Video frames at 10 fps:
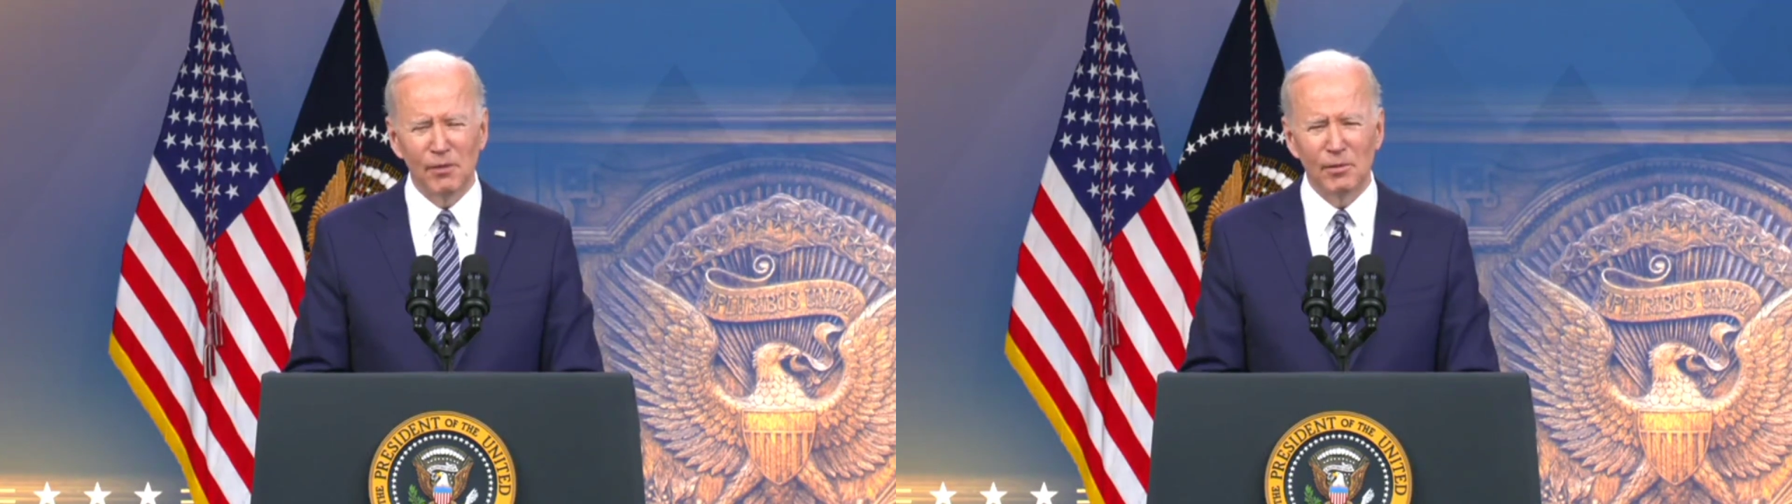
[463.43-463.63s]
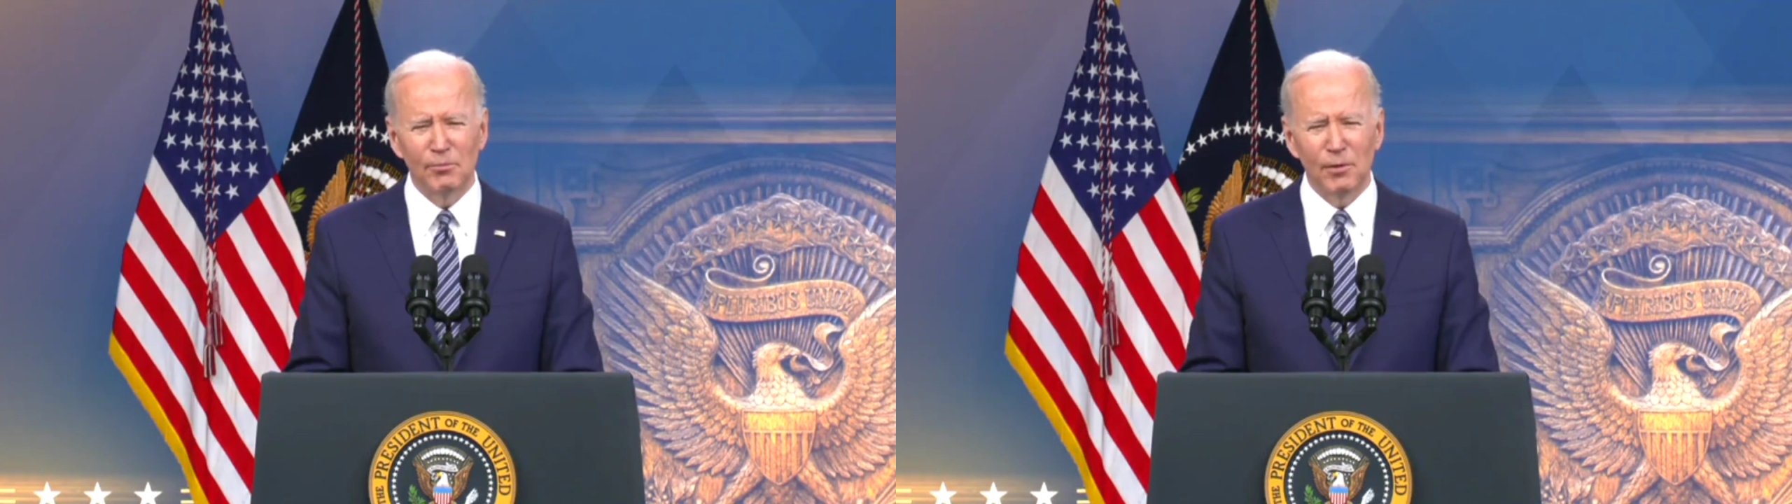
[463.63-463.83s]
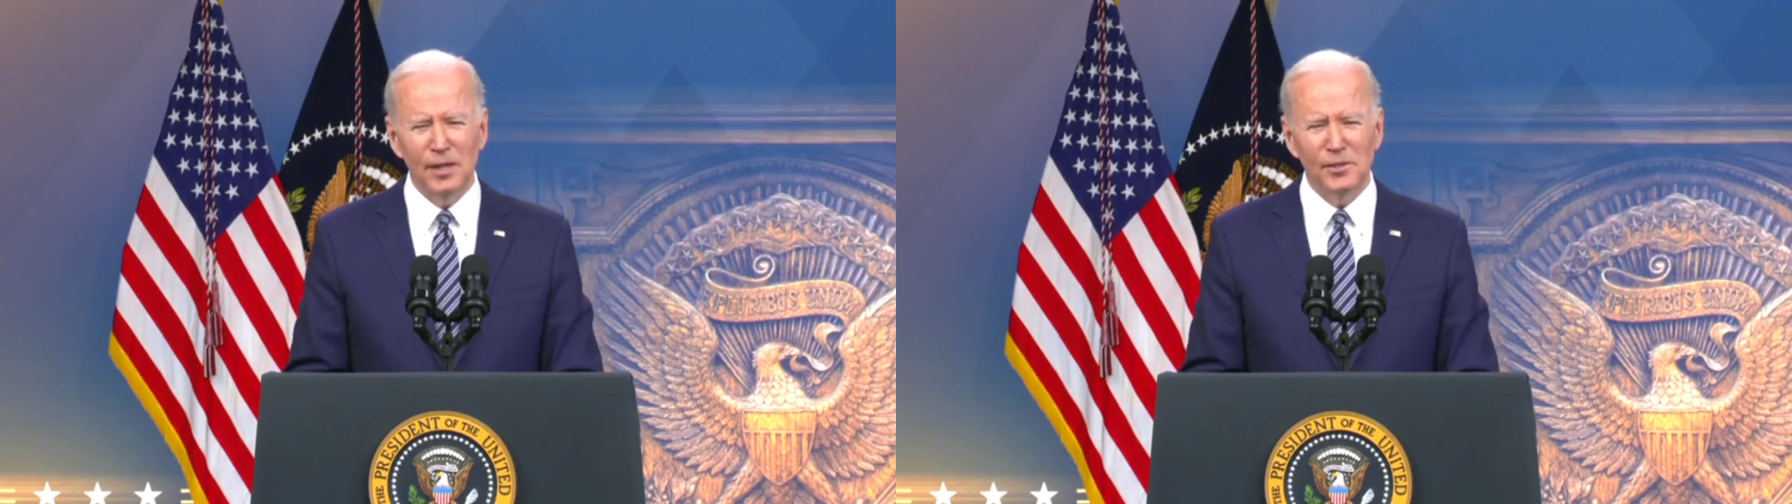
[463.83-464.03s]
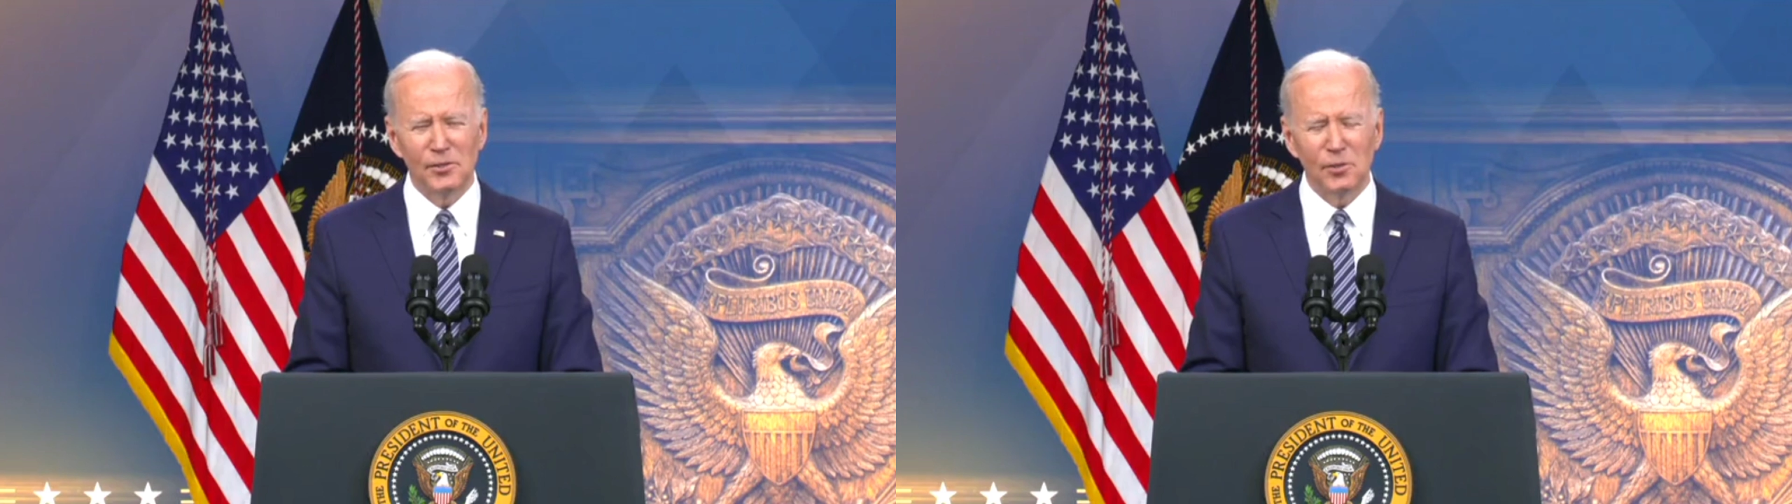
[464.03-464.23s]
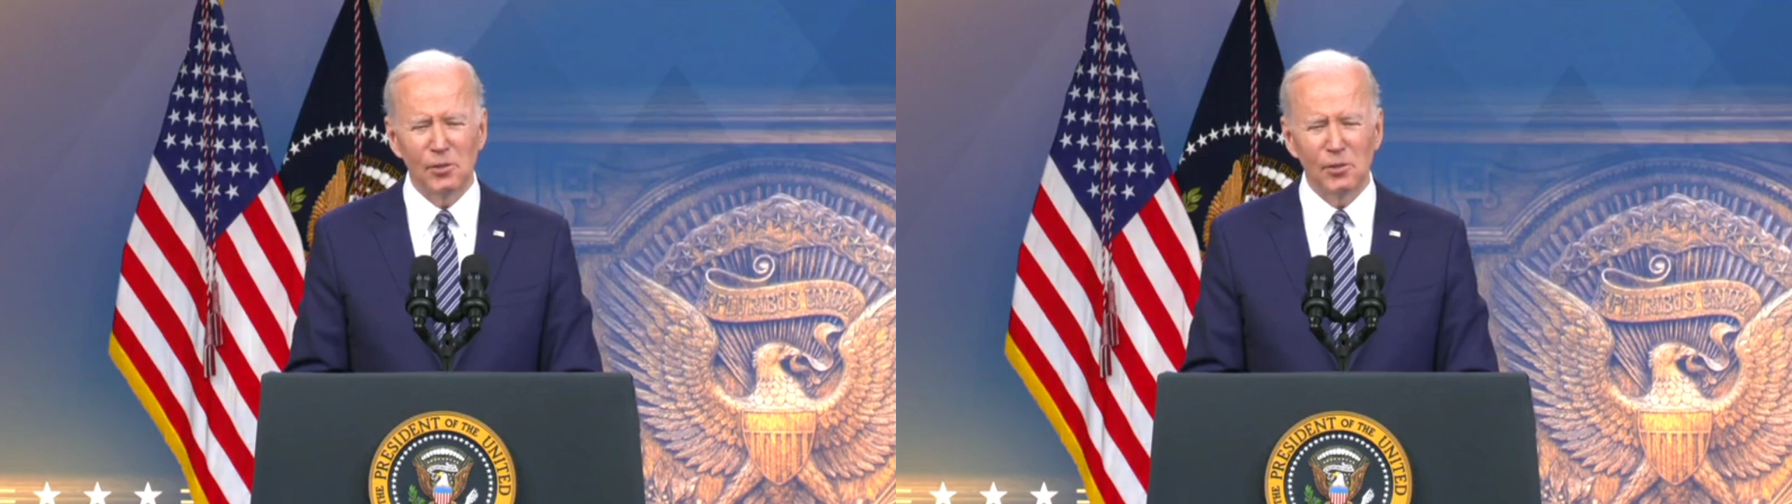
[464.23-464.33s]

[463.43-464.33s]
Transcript: when prices are